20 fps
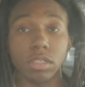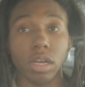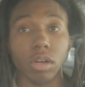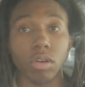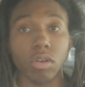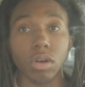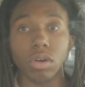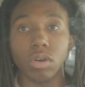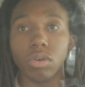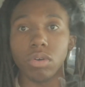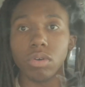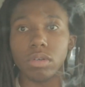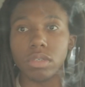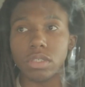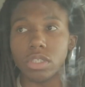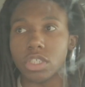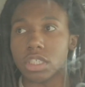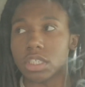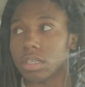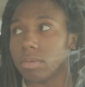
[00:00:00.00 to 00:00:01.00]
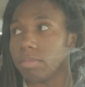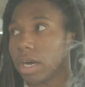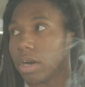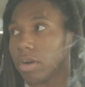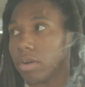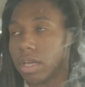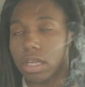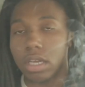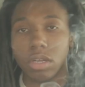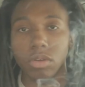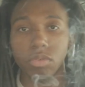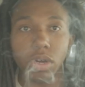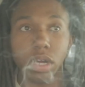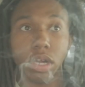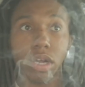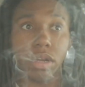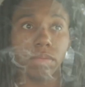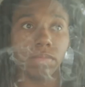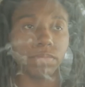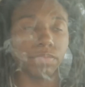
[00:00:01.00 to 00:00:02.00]
that grow just about
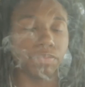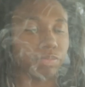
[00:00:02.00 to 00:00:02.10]
anywhere.